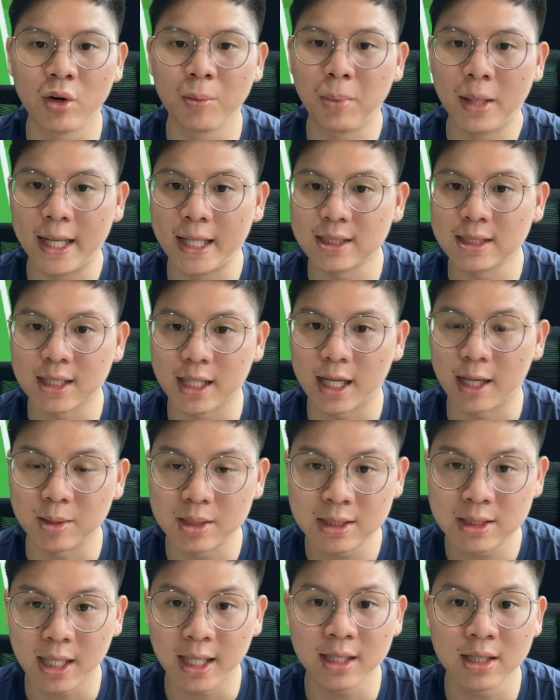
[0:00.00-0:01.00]
players that I'm
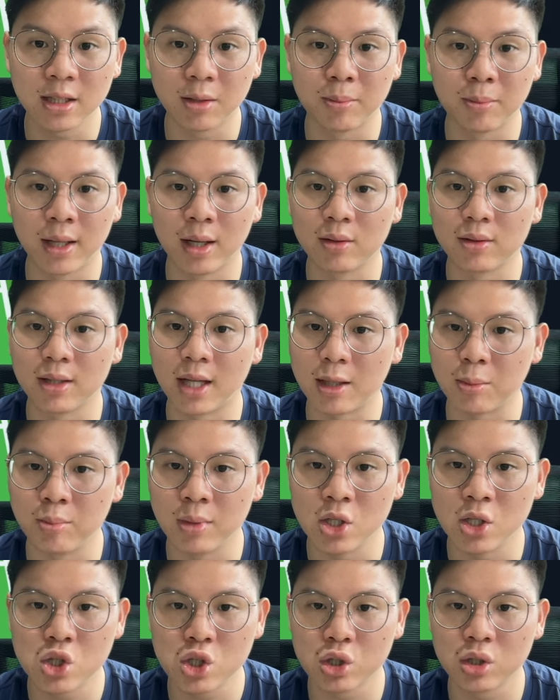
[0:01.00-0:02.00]
excited about, like
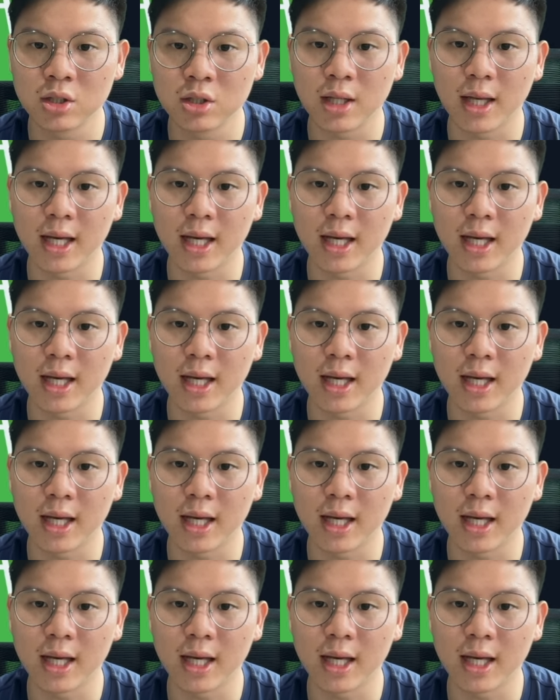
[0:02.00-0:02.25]
Mitchell